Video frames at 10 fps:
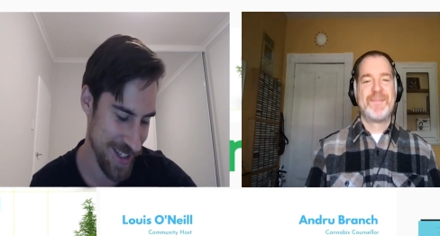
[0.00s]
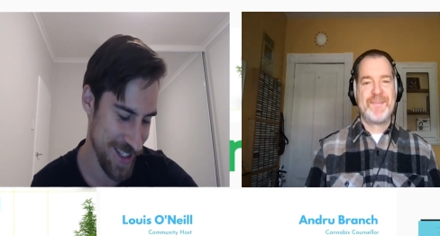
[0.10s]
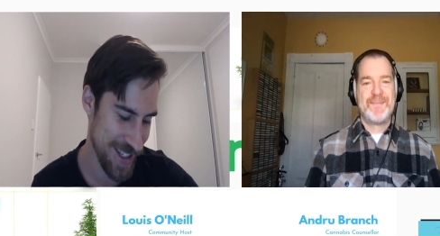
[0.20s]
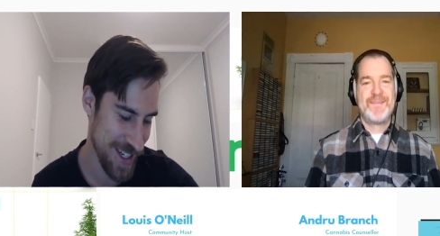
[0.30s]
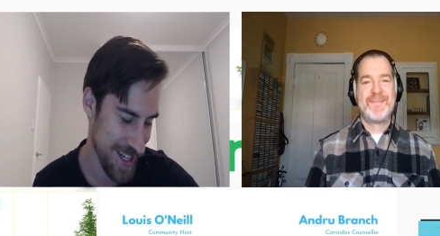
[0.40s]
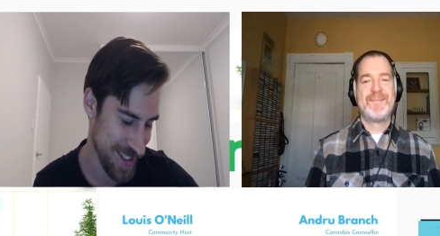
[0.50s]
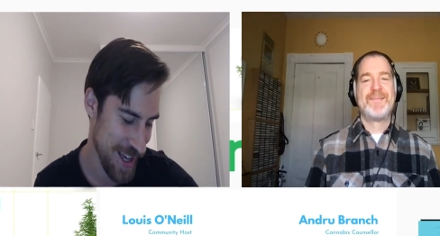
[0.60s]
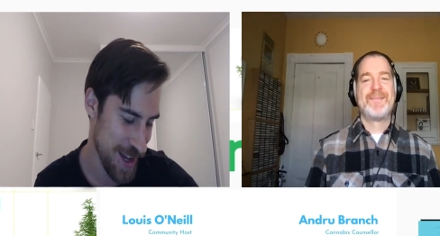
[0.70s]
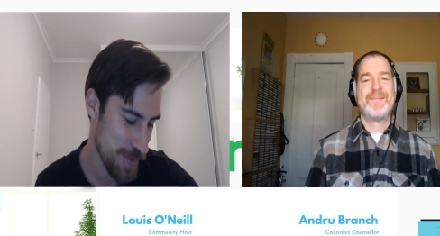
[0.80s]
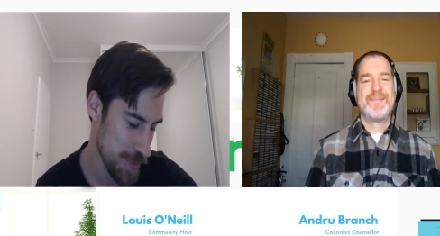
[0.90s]
Speaker 1: the, the
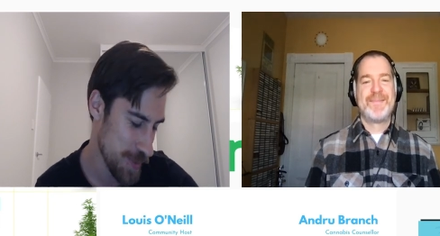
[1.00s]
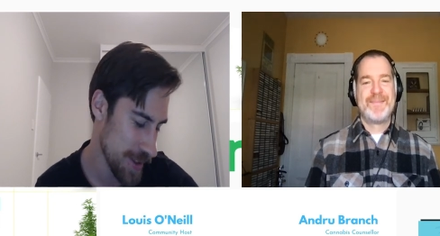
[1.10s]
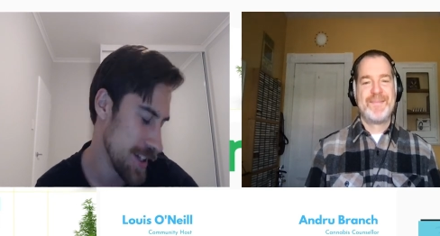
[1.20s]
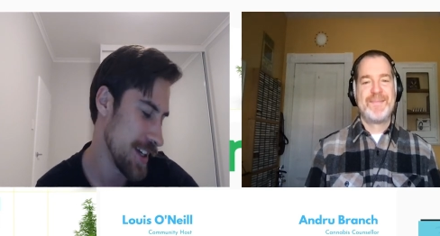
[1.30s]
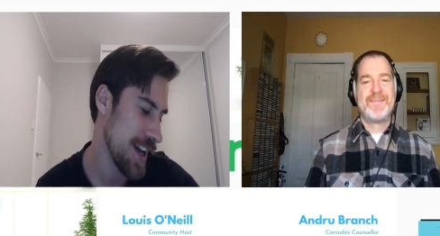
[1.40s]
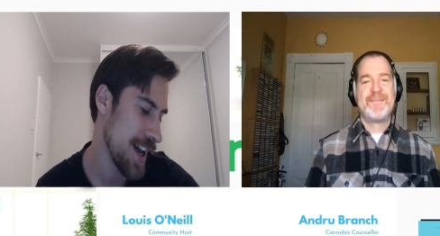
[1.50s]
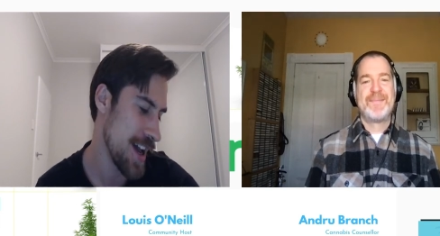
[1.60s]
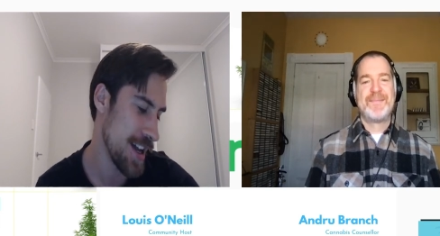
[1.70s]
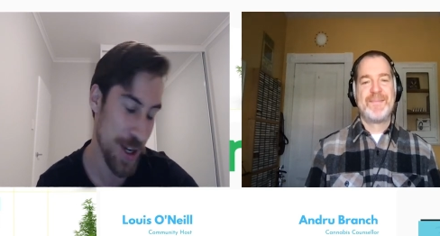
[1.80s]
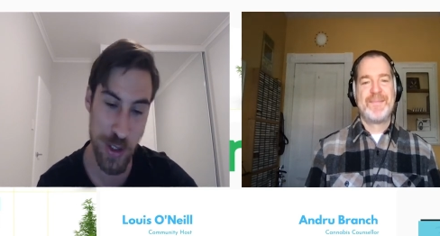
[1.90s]
next album.
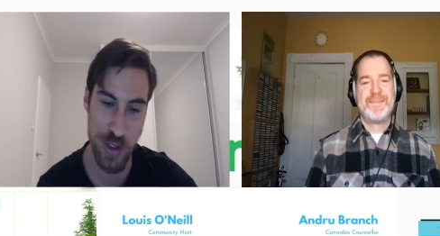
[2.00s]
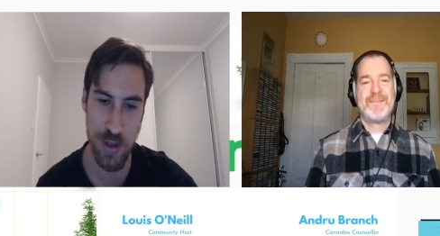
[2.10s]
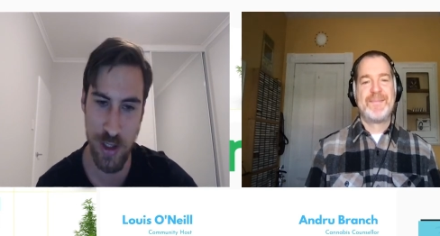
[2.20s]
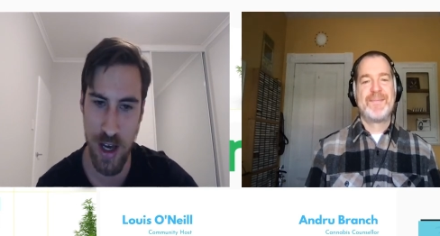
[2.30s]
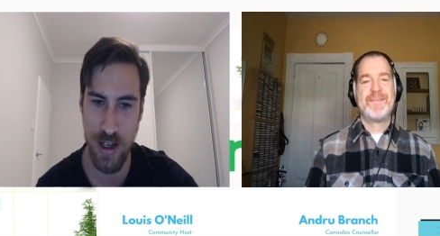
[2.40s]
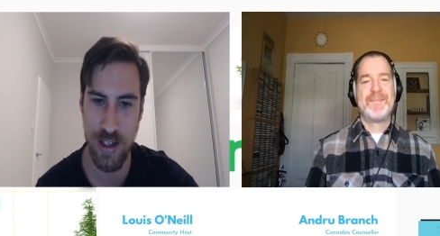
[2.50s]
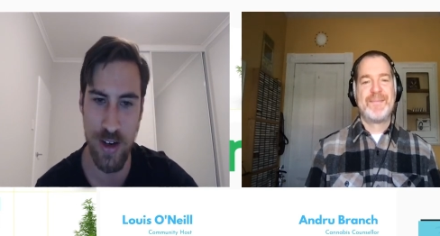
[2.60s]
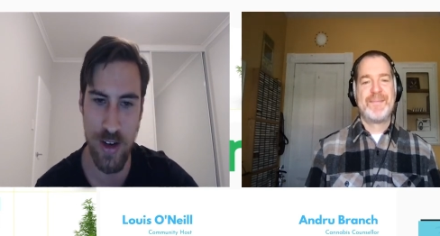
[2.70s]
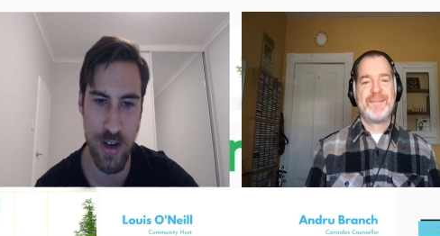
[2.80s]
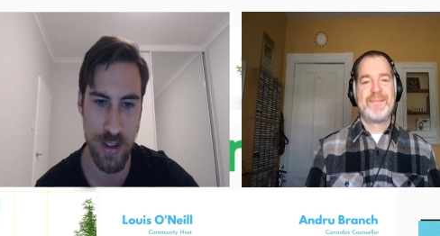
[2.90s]
And I wish you
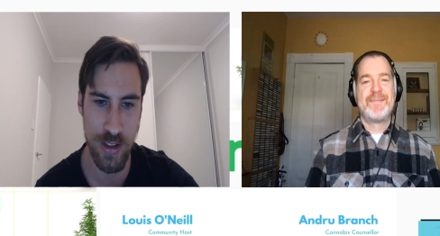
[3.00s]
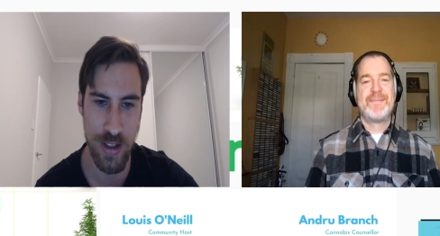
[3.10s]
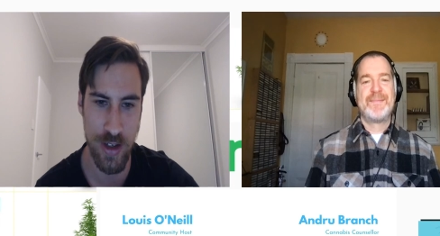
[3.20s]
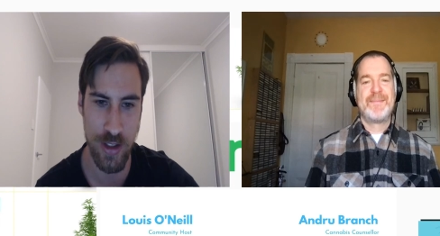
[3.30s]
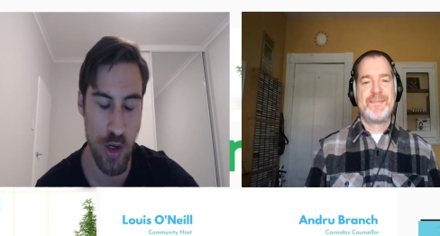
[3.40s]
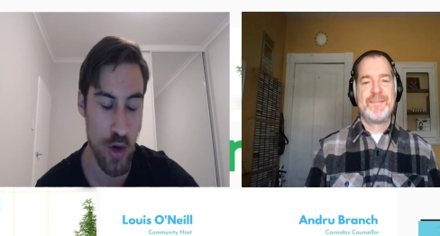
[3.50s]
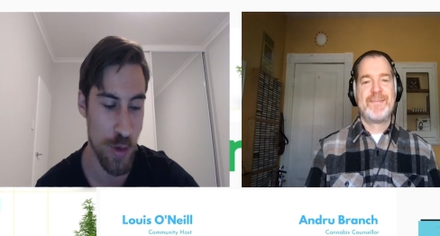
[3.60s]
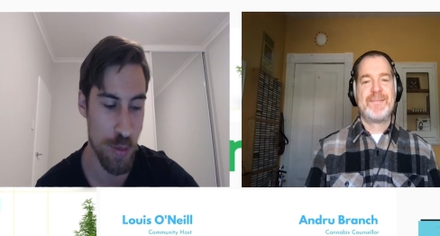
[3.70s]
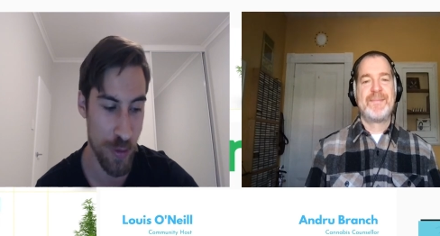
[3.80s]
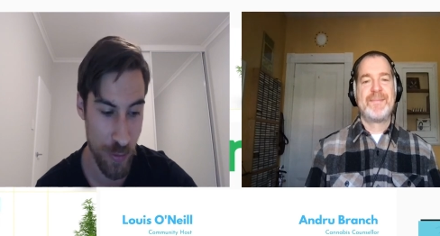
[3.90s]
luck on, on
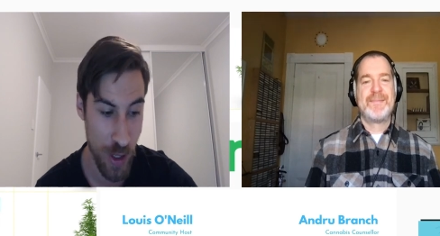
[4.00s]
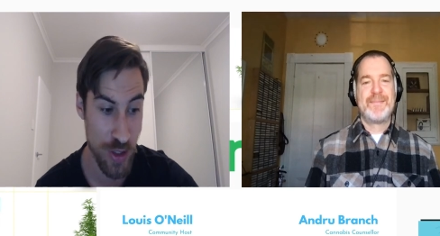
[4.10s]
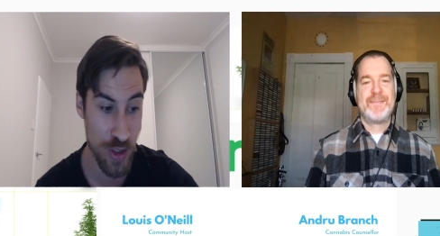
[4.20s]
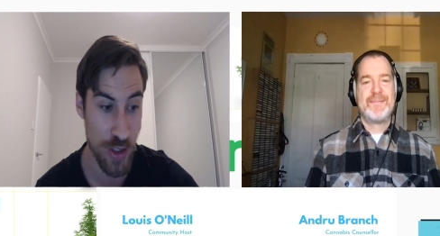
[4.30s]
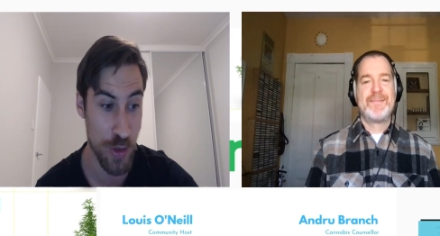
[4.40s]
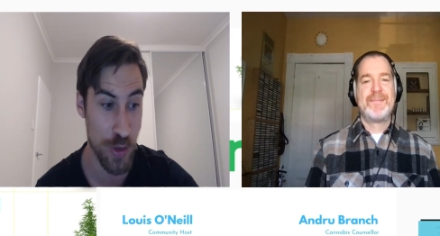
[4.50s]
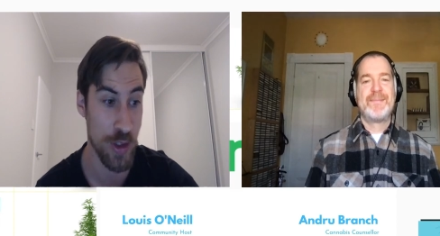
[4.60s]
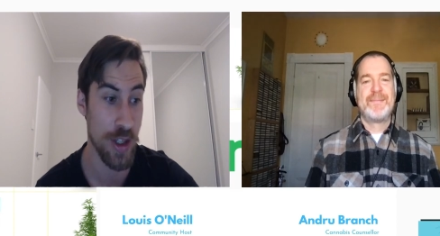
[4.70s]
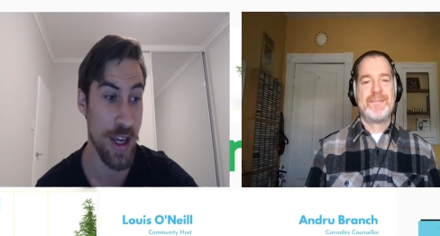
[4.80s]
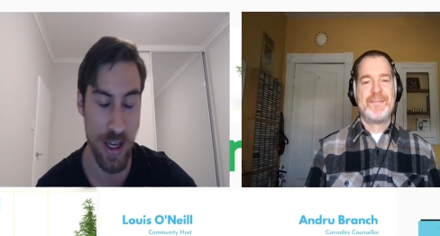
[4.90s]
your
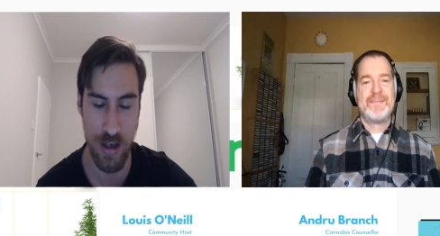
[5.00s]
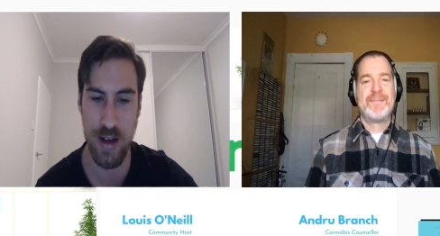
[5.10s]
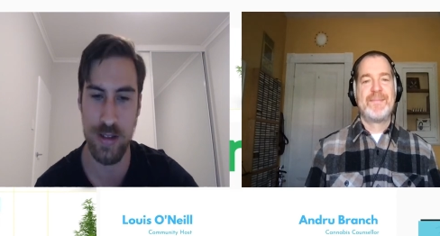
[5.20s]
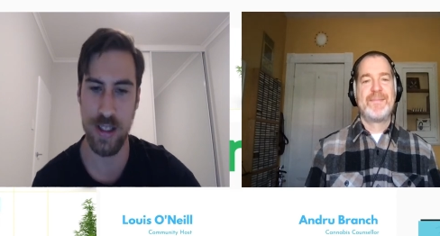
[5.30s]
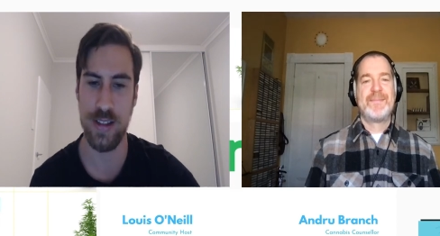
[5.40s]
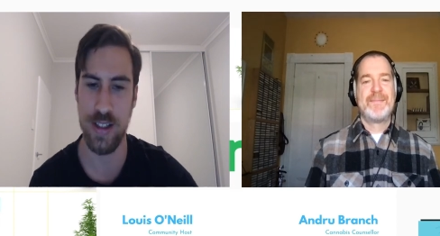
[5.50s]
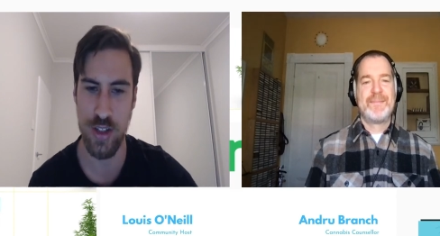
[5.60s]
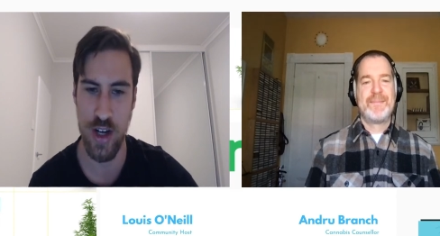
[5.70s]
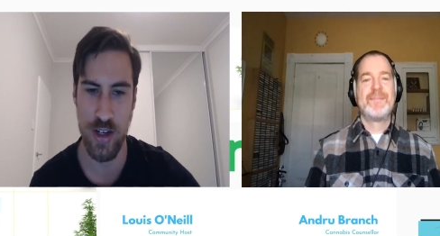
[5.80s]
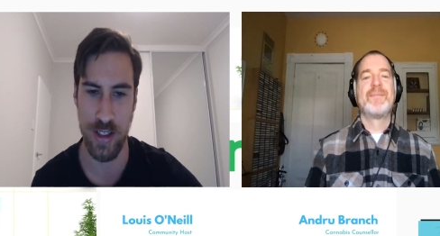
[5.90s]
professional and
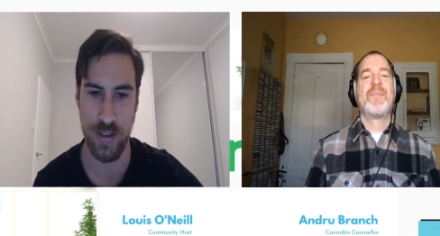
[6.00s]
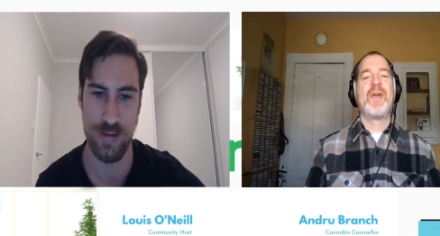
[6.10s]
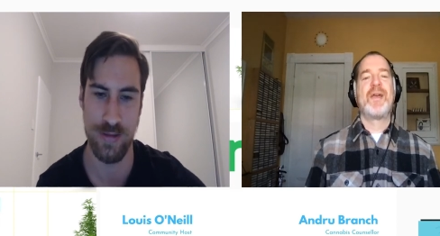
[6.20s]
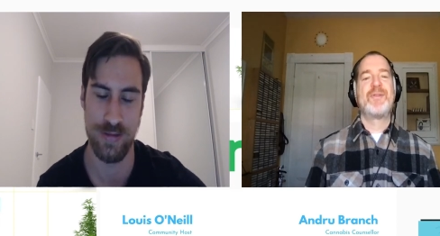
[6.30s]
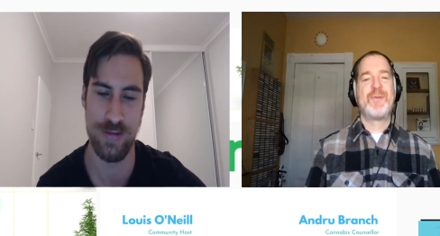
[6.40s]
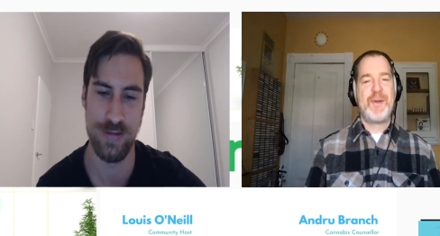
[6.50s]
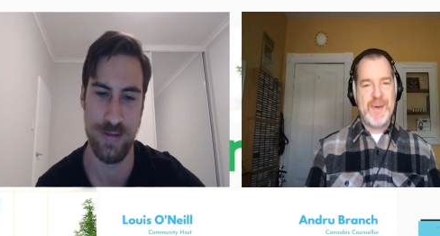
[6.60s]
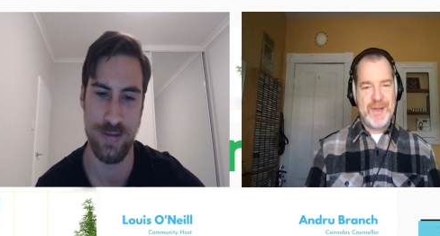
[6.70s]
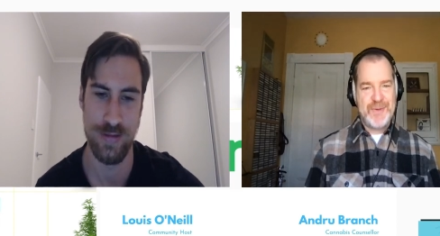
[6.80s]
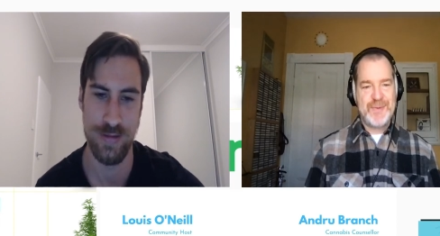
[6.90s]
artistic
Speaker 2: journey. Thanks
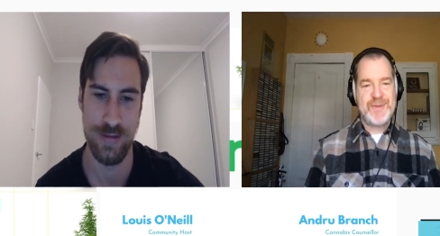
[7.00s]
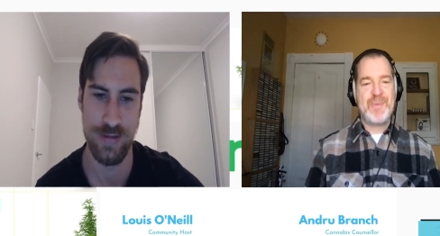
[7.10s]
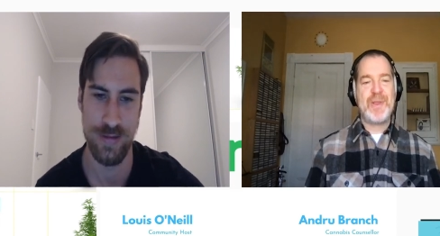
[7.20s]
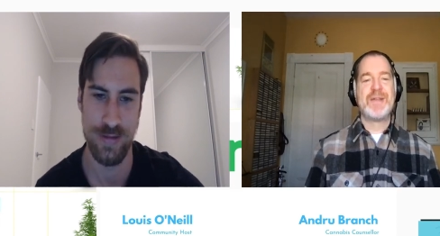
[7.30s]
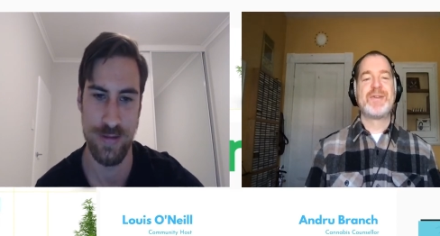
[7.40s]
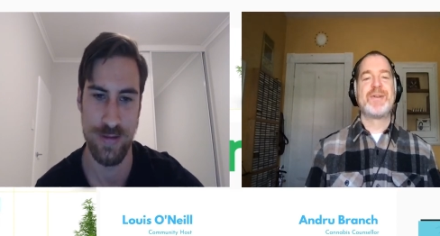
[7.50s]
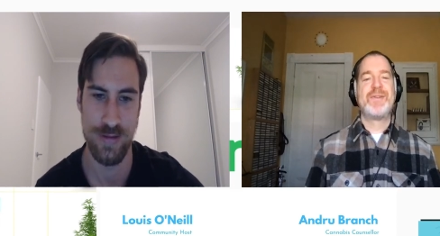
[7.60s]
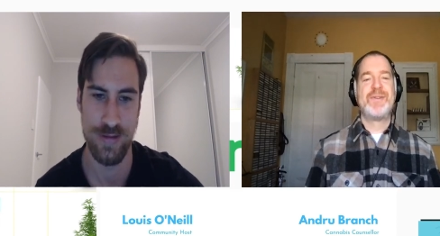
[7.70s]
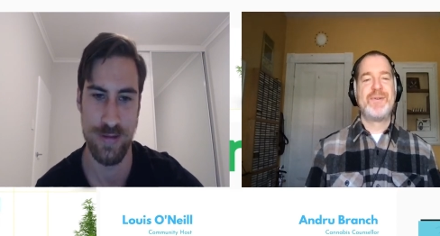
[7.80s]
very much. It was a pleasure